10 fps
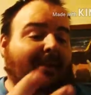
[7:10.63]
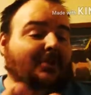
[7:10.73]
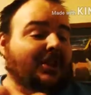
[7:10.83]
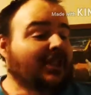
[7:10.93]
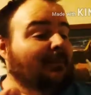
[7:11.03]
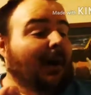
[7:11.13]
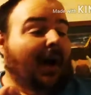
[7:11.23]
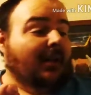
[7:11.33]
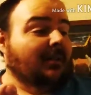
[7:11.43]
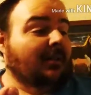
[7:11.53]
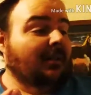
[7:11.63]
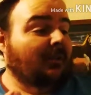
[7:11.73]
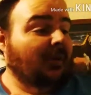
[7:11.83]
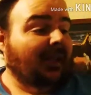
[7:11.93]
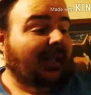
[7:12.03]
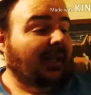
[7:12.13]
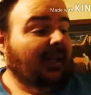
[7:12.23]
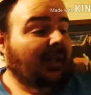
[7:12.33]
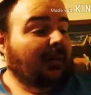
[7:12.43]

It was just the box, really.